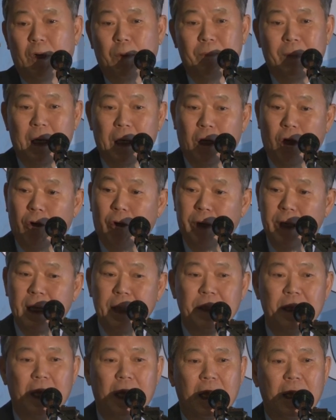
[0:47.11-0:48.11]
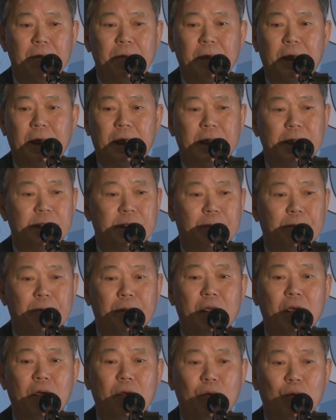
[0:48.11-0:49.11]
my Korean name is
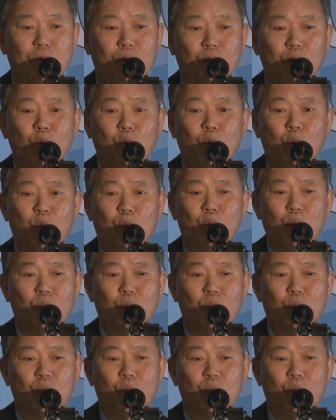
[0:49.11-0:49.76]
Pyung-Woo.